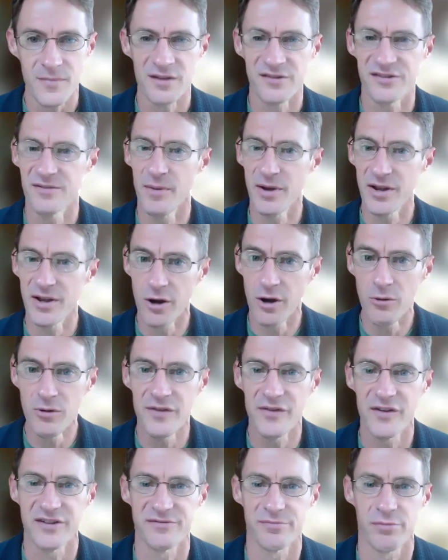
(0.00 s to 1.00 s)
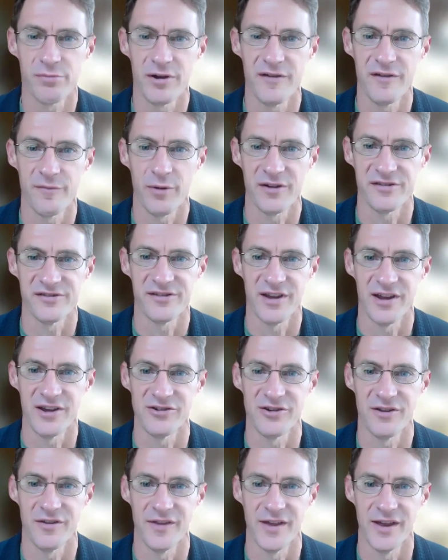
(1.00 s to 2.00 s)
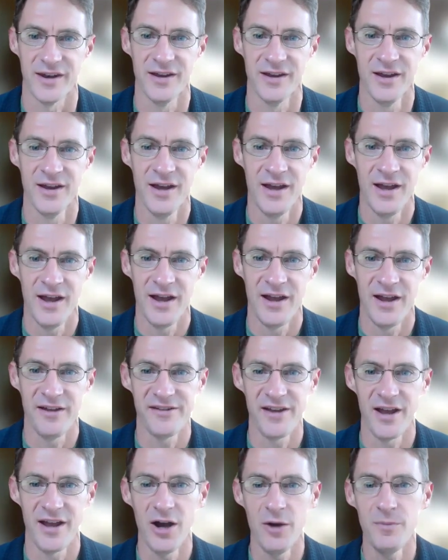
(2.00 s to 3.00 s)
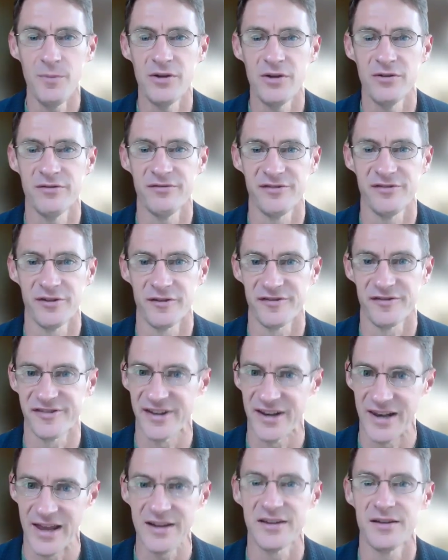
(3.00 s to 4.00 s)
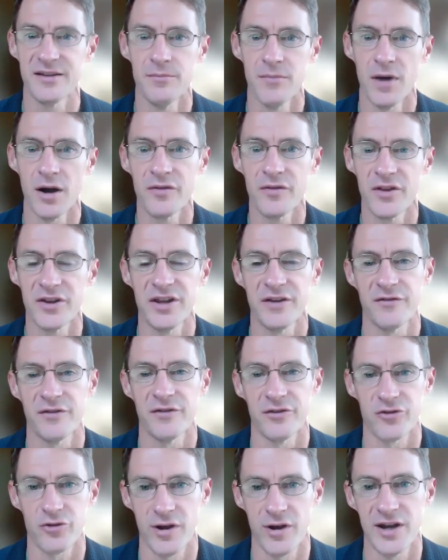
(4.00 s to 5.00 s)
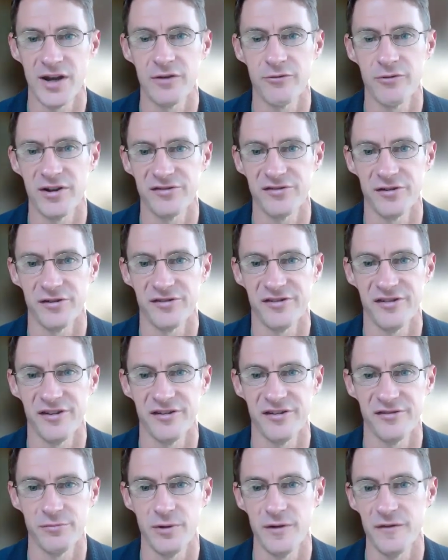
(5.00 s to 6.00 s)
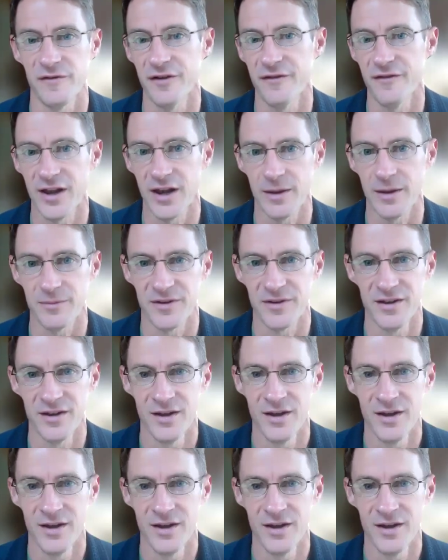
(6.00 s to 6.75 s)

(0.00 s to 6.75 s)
So my goal in this brief presentation then is to help you sort of select among the different training resources we've developed